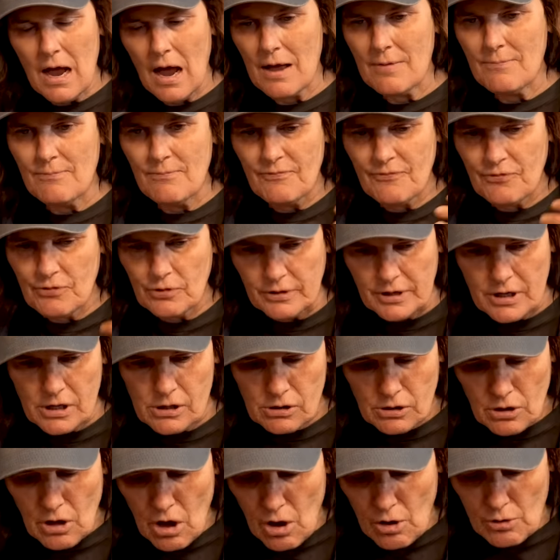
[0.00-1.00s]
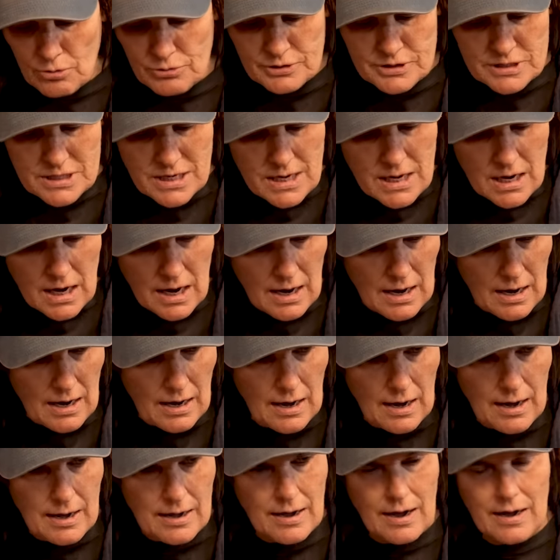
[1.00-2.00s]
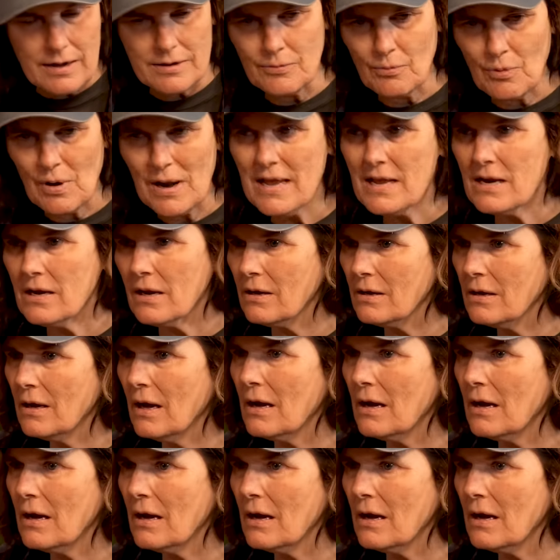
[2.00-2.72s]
I'm fully clothed. Uh, I, right.